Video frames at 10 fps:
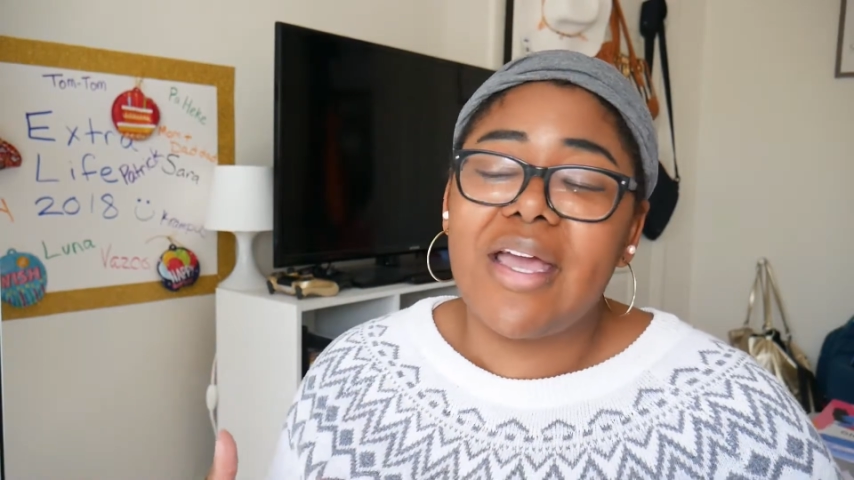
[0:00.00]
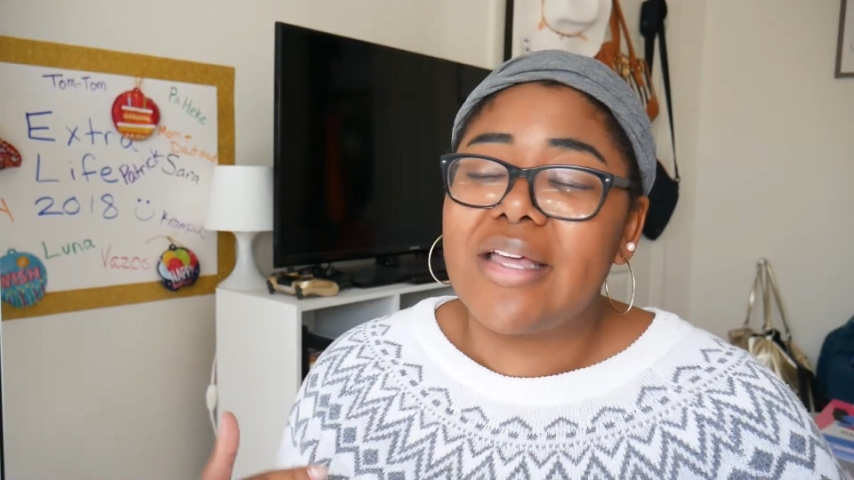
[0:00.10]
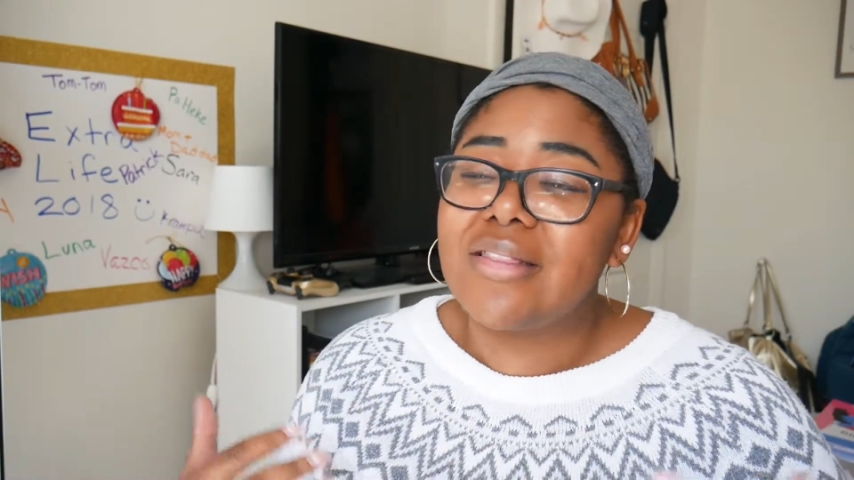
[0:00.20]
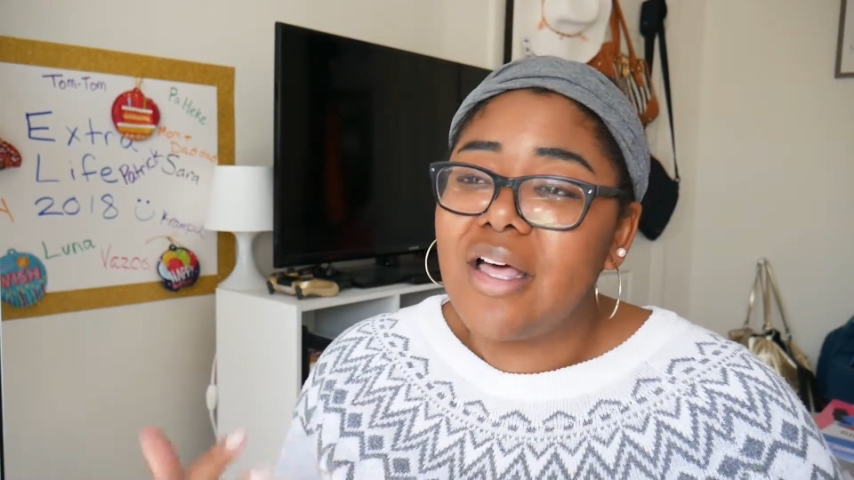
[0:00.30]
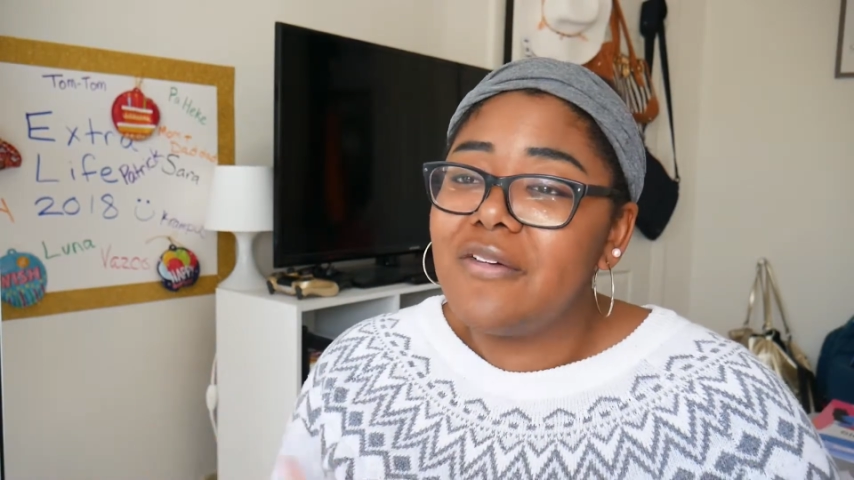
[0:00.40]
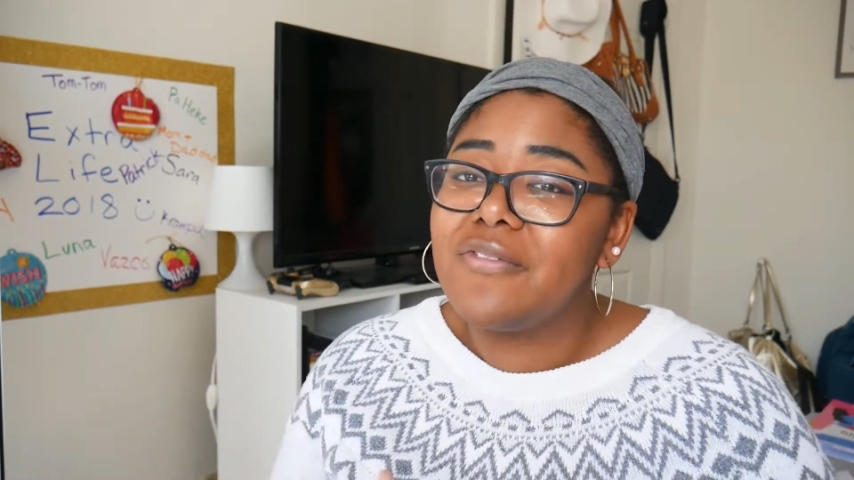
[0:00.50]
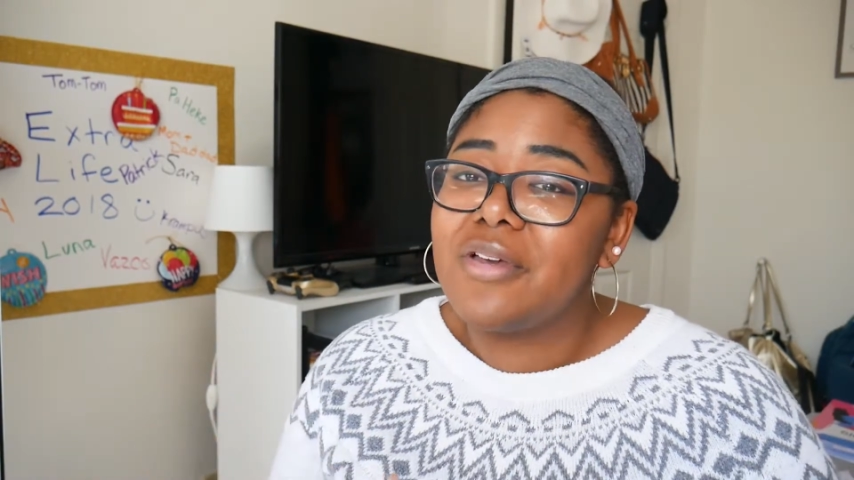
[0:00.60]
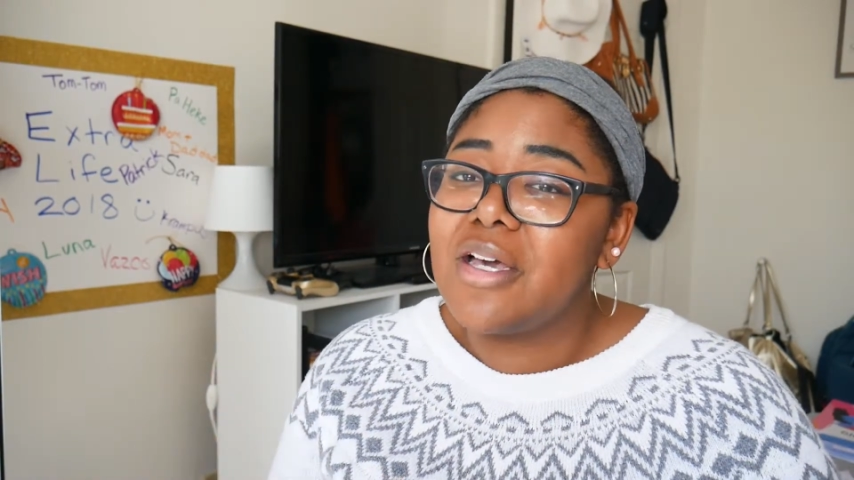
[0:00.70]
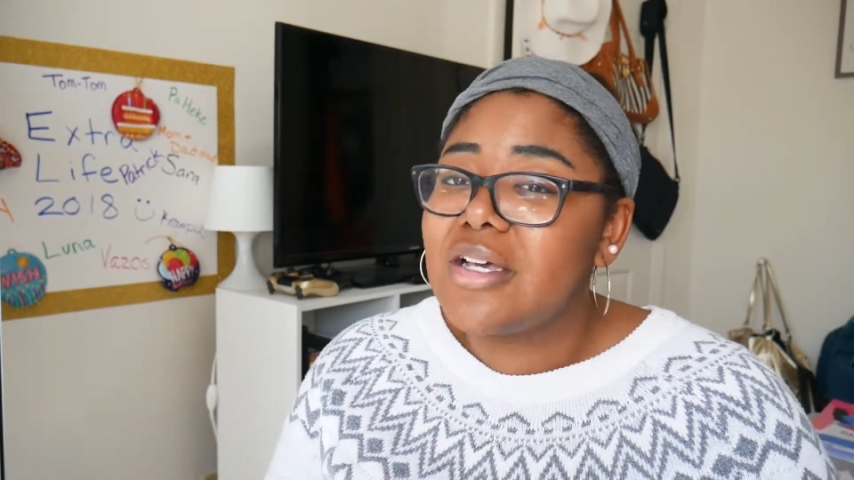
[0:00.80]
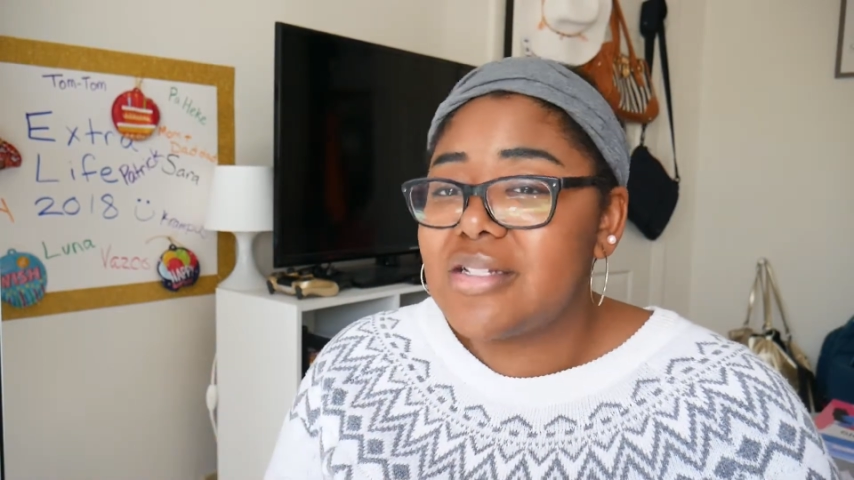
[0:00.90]
I love
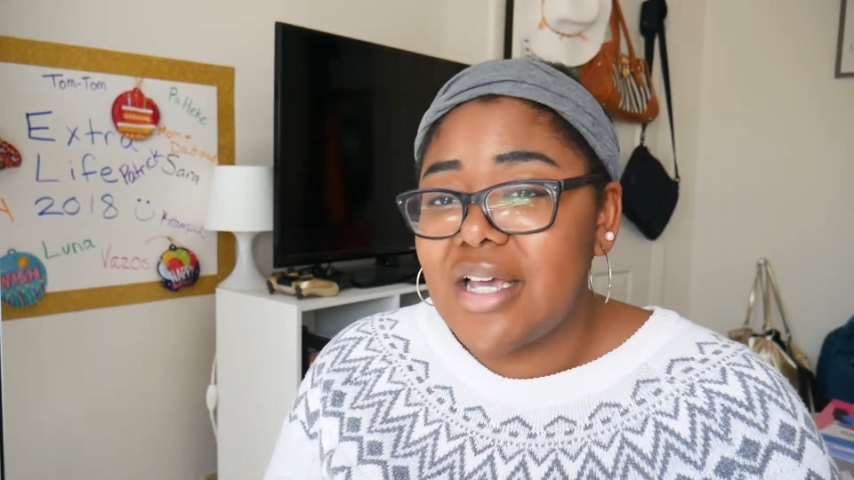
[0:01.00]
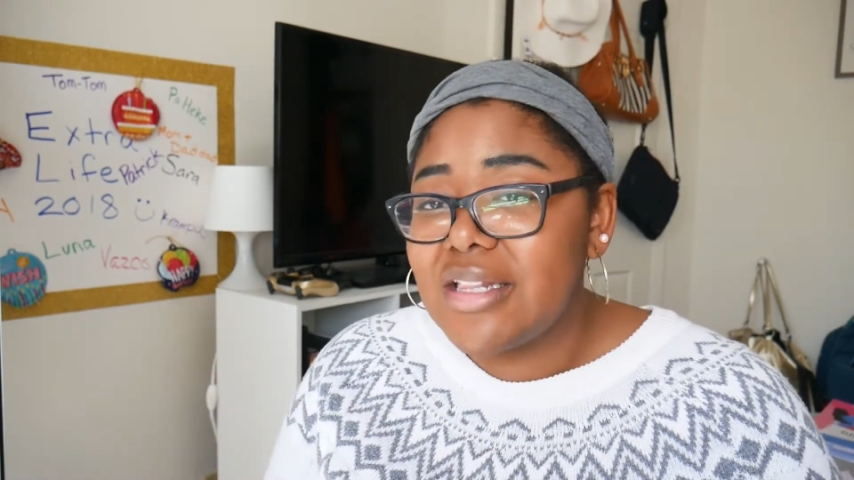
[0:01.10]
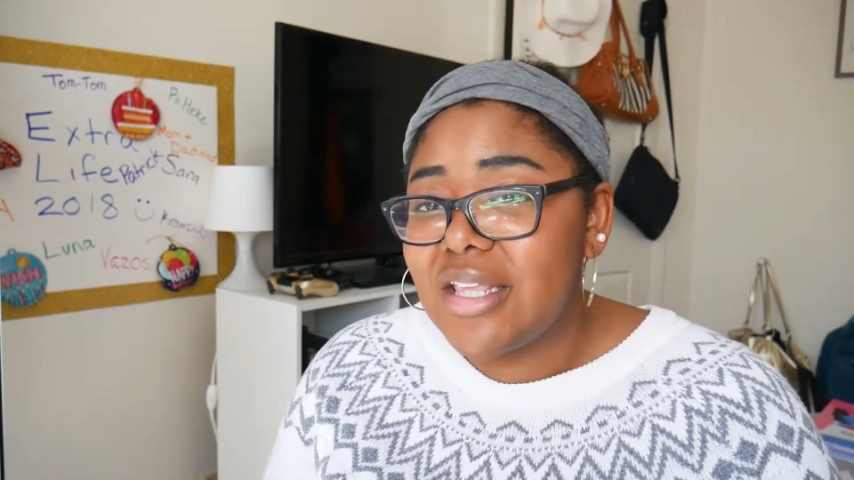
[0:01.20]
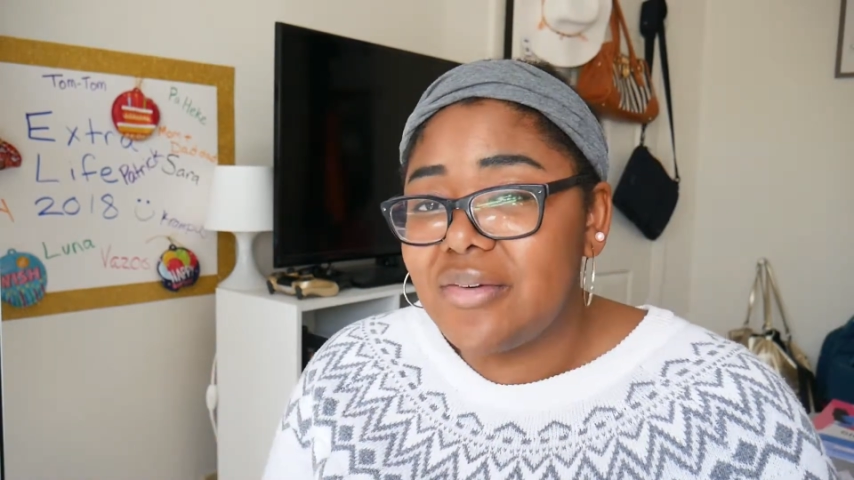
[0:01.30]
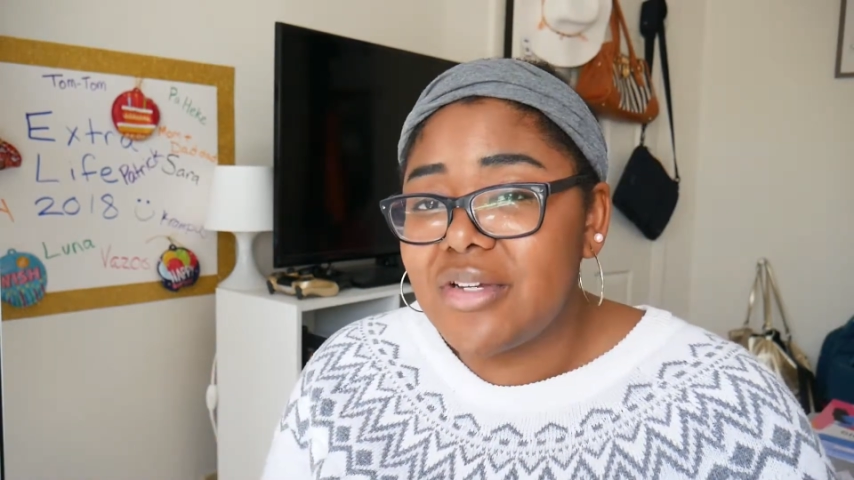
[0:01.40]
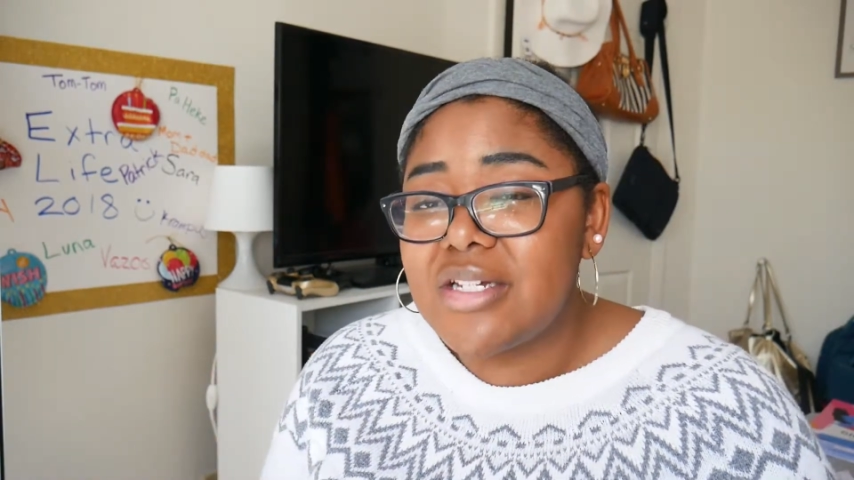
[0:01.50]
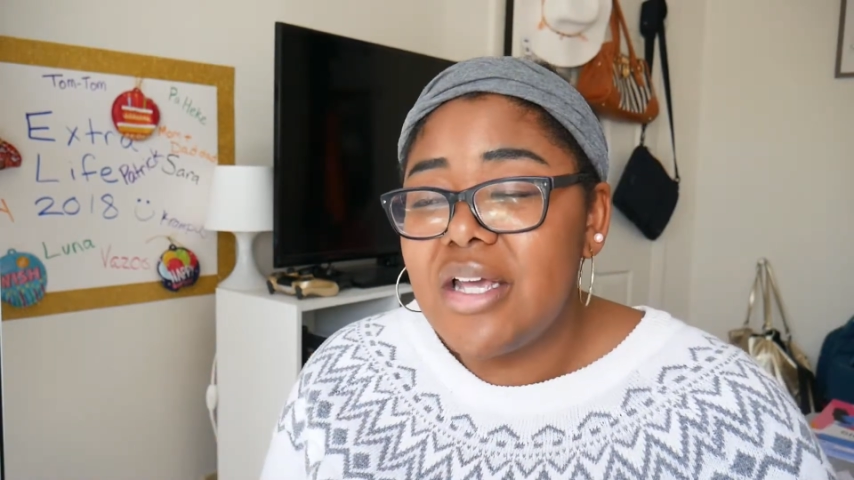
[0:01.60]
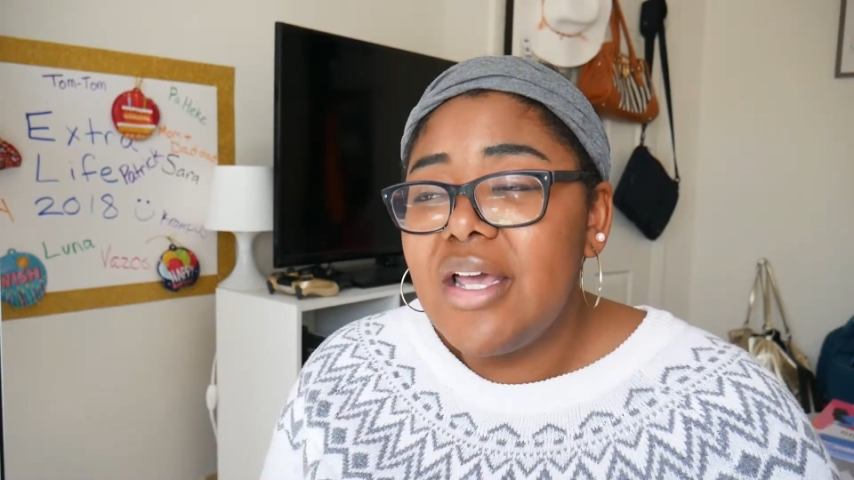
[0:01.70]
sign language,